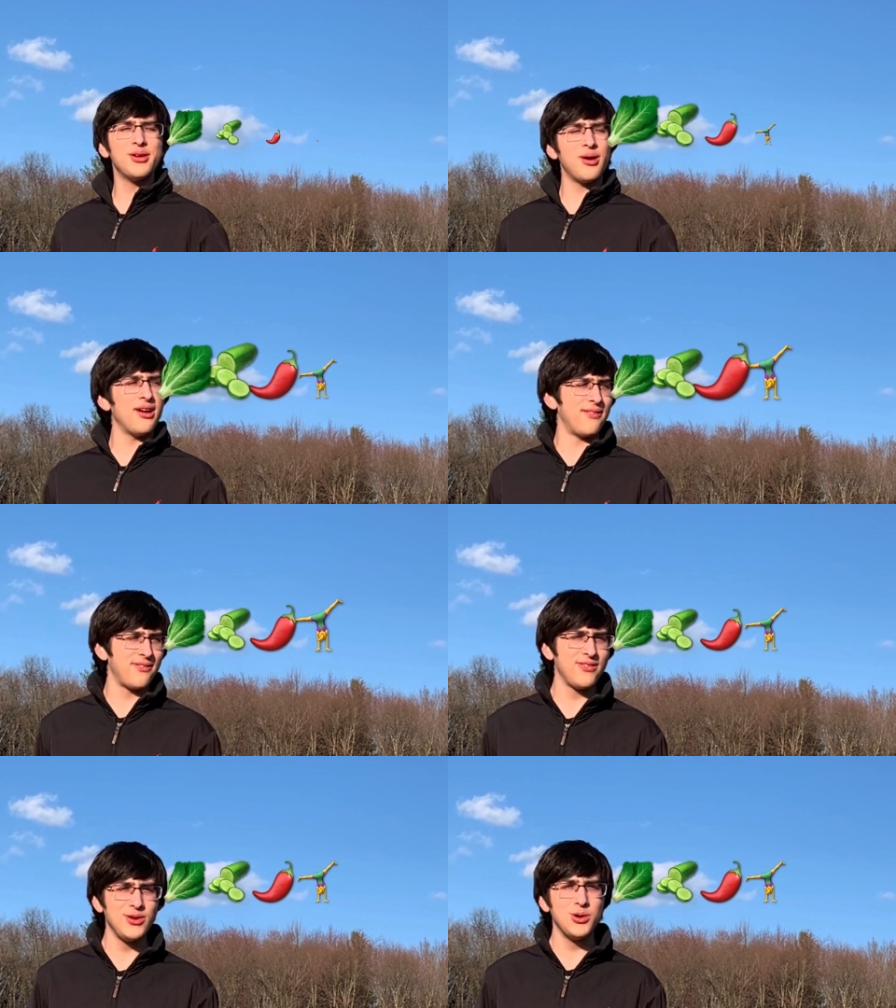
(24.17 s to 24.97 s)
you a
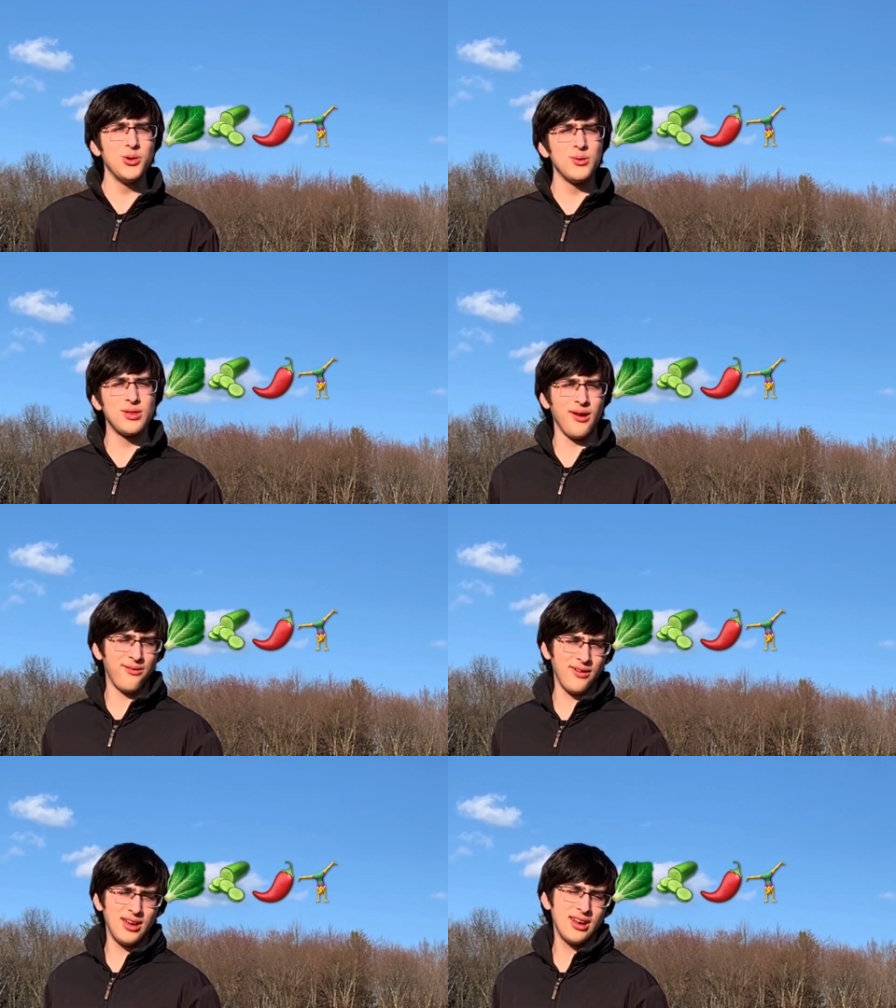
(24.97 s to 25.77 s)
few
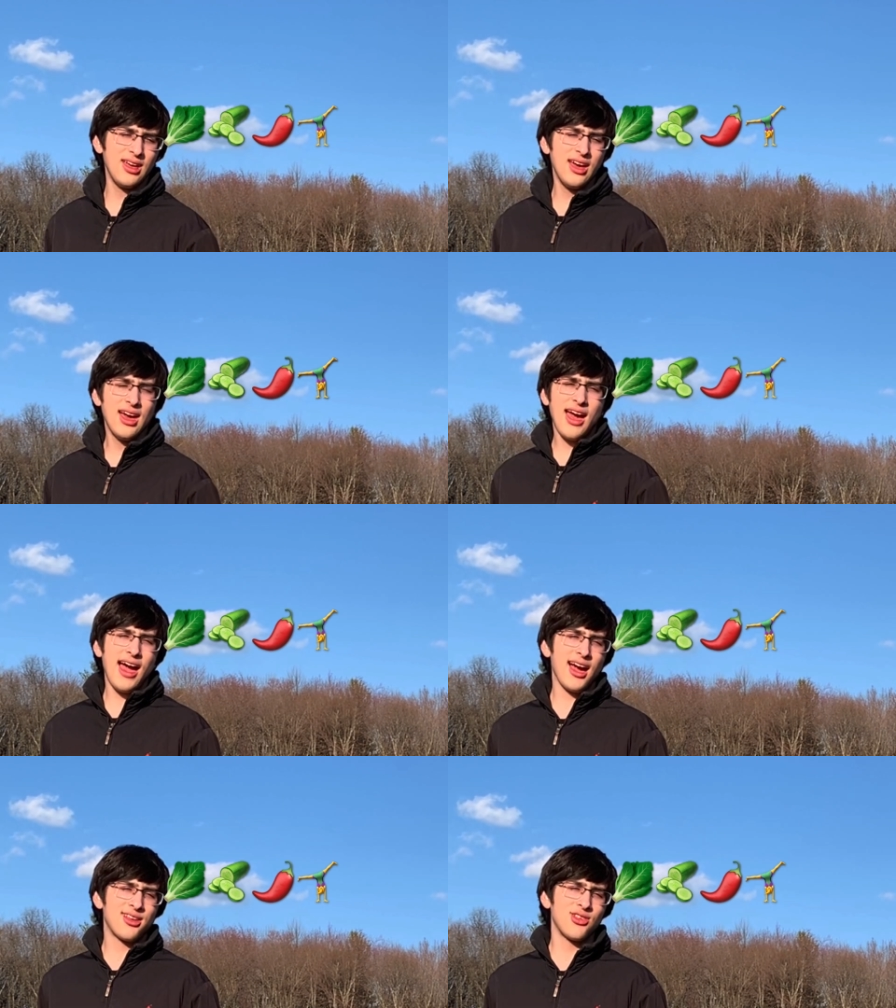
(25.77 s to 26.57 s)
different
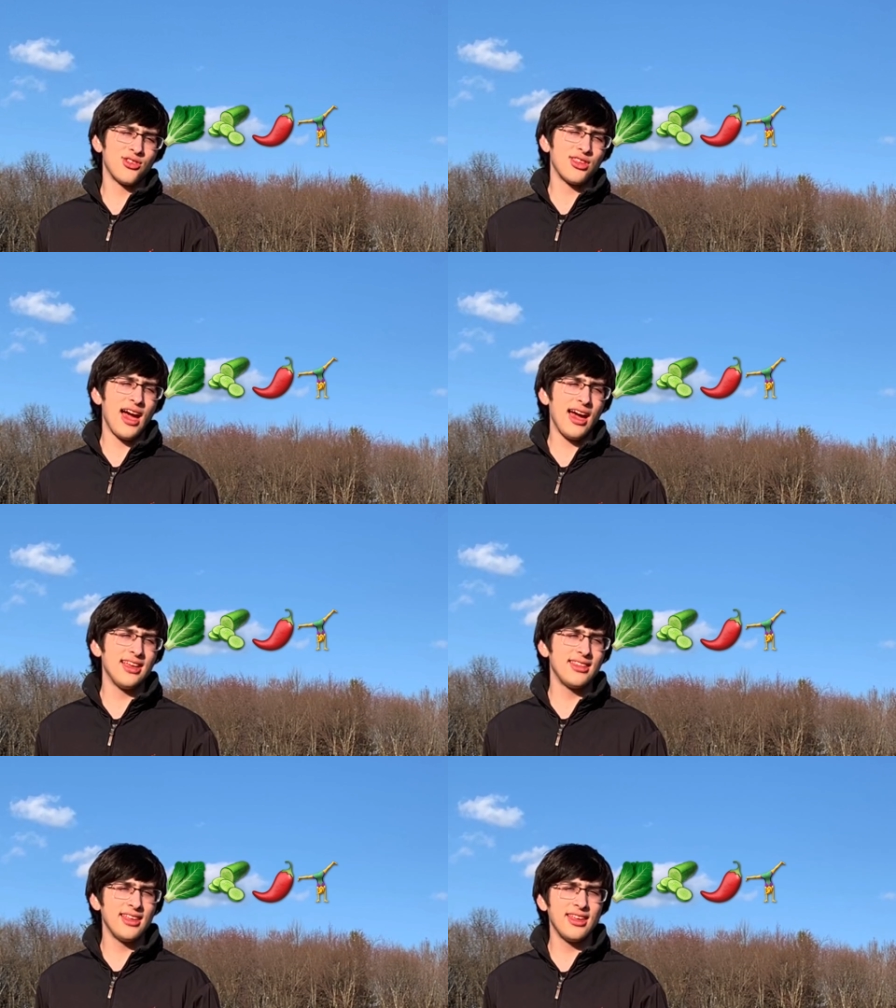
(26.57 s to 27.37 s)

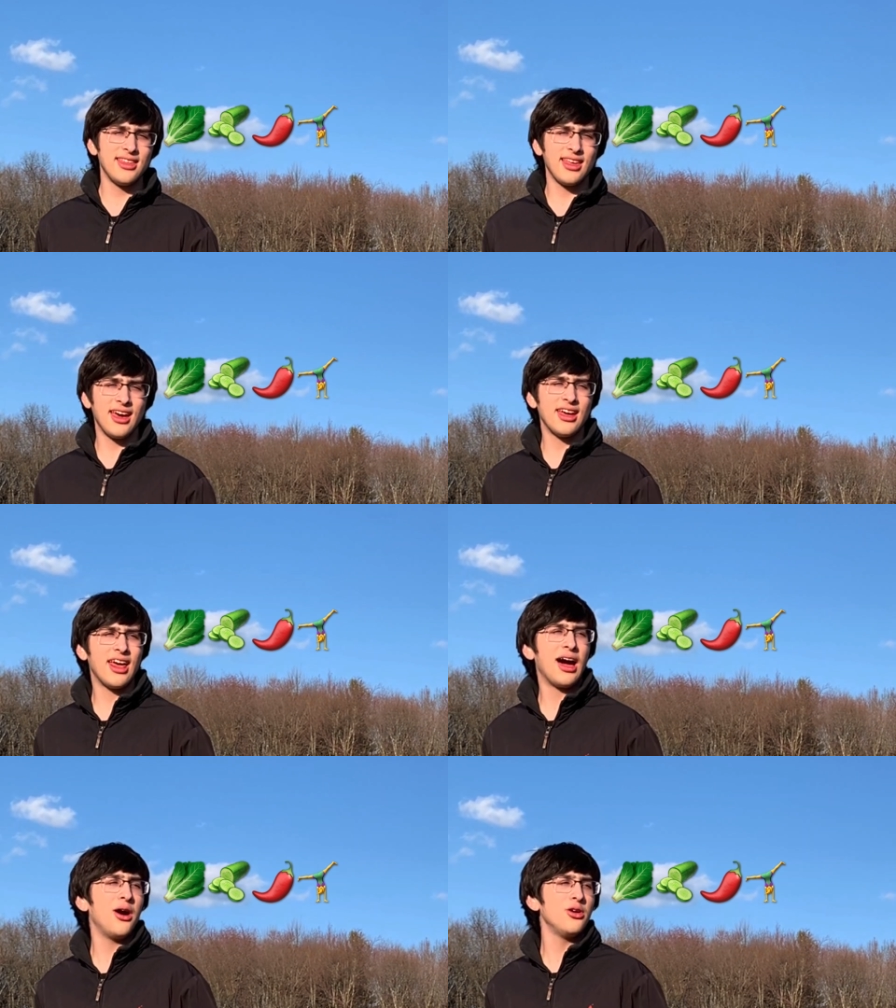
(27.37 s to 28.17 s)
exercises and
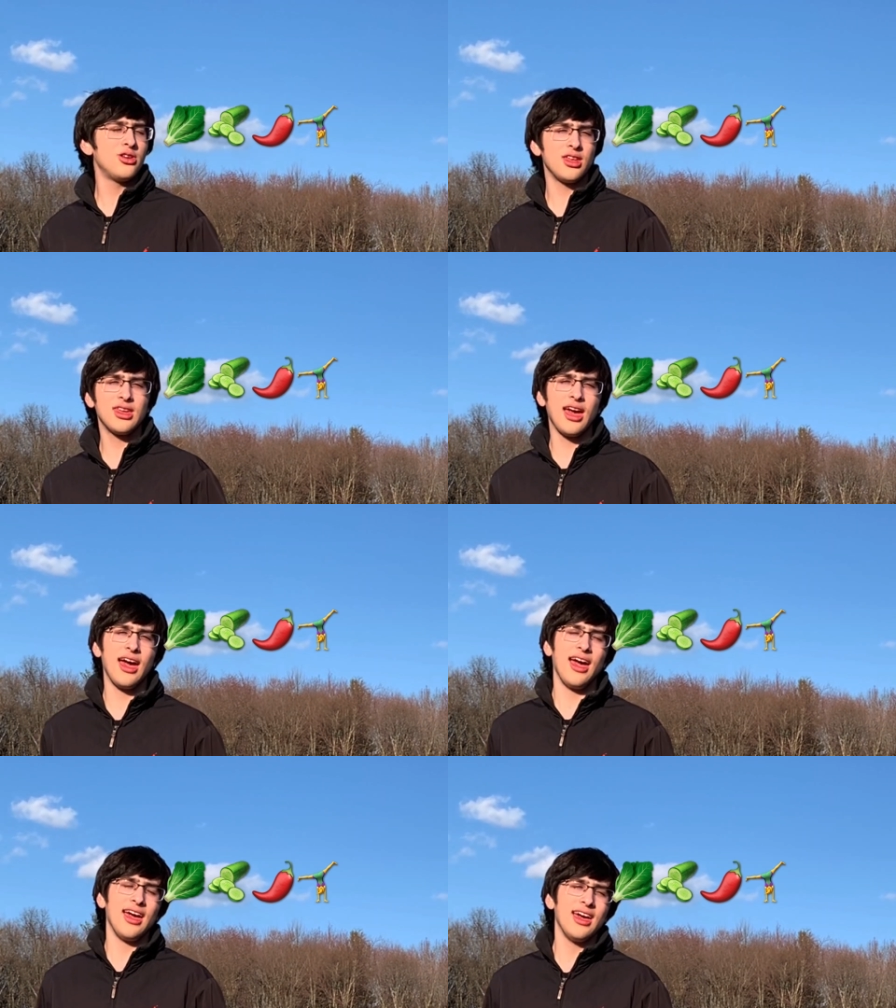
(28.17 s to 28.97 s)
how you can
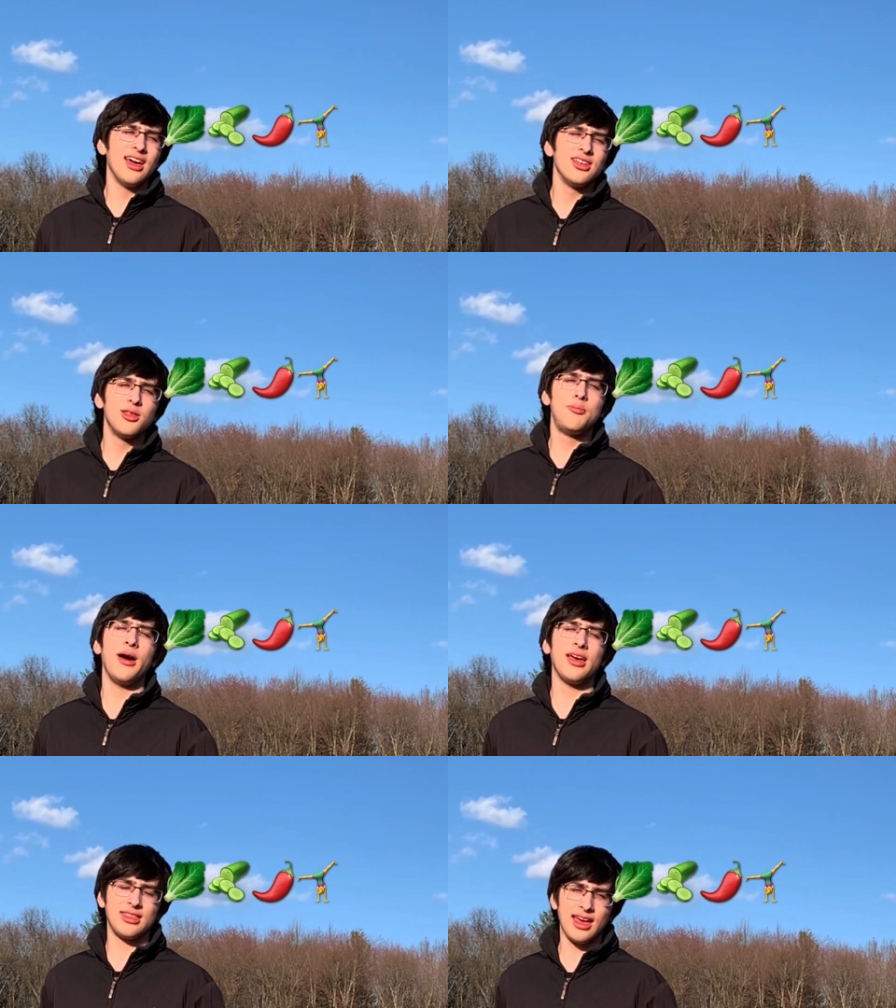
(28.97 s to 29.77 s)
get the
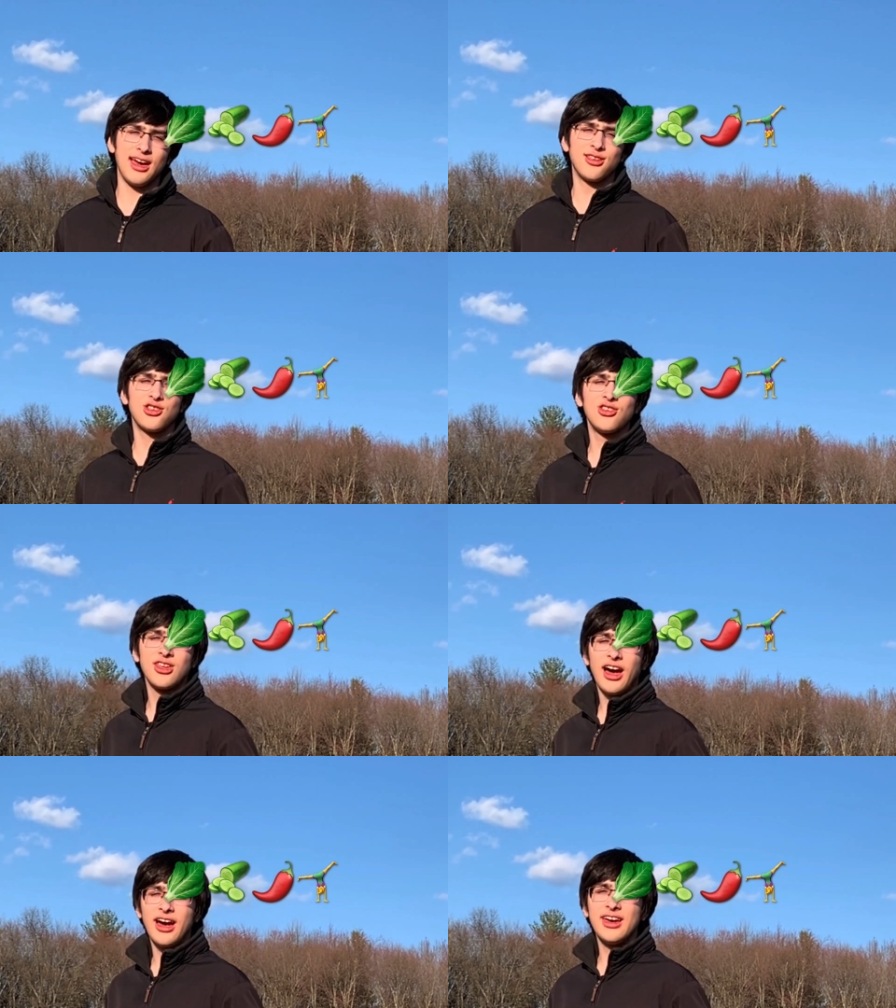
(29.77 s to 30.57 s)
best
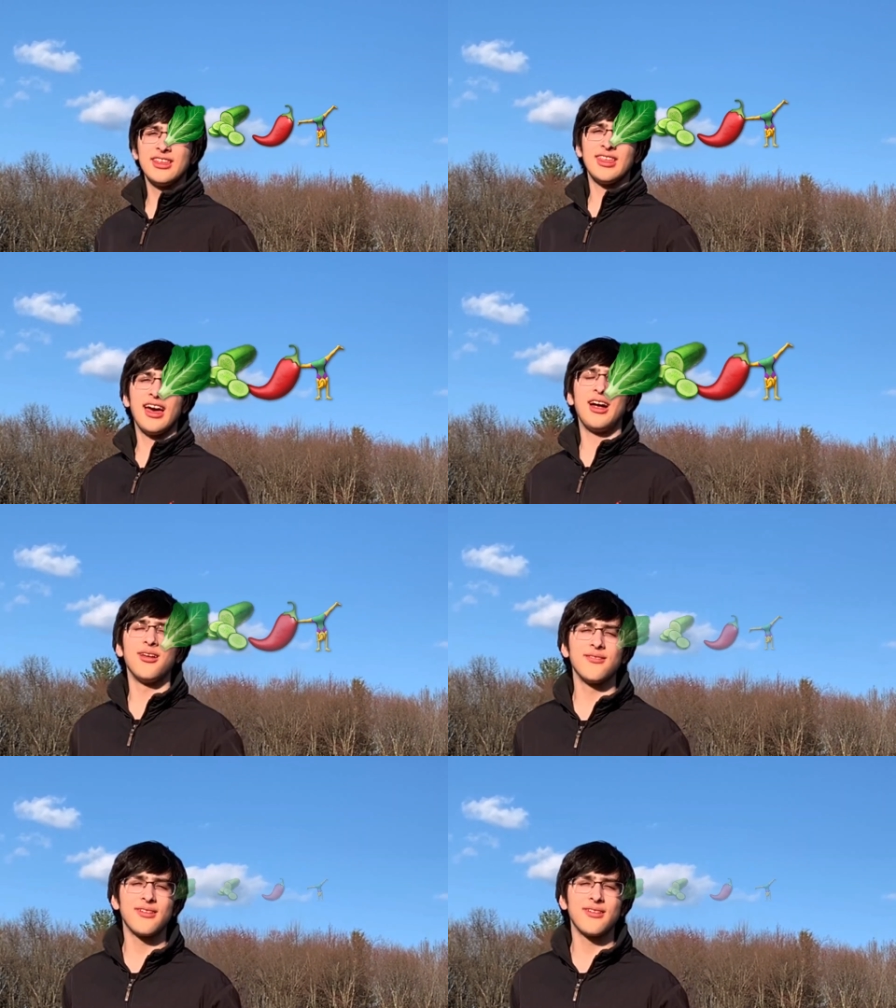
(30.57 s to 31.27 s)
exercise out of